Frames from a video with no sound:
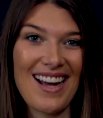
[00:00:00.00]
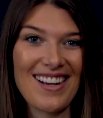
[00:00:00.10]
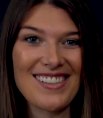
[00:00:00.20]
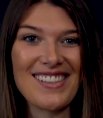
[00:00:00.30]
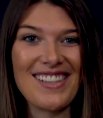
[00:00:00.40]

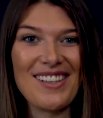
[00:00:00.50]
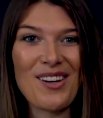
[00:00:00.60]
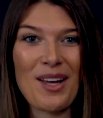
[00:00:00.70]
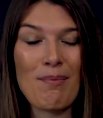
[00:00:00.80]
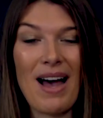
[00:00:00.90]
actually,
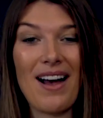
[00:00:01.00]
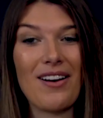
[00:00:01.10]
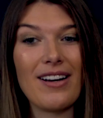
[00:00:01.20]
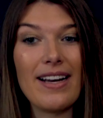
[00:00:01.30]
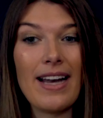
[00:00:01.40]
looking
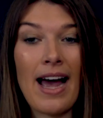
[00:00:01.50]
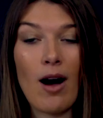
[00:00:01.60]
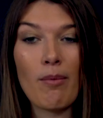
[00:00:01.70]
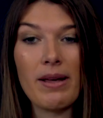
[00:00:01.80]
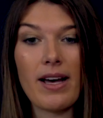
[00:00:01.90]
back on it
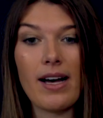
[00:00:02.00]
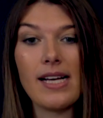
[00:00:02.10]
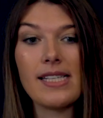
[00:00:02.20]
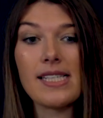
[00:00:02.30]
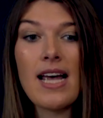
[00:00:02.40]
now,
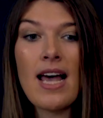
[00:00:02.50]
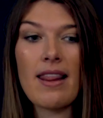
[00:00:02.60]
because